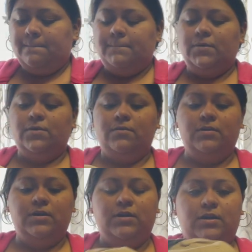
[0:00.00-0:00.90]

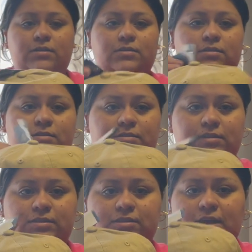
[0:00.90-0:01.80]
Makoa got
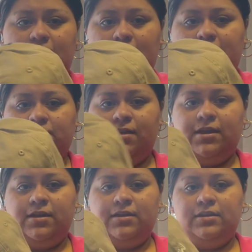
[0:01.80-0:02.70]
this hat right
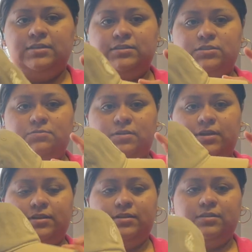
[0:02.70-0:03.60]
here. He's into
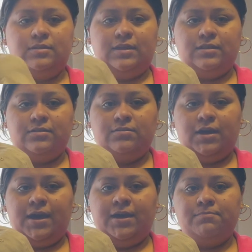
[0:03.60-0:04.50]
wearing little
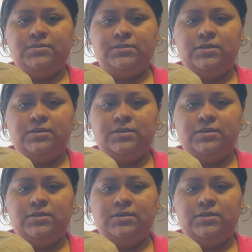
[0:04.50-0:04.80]
caps.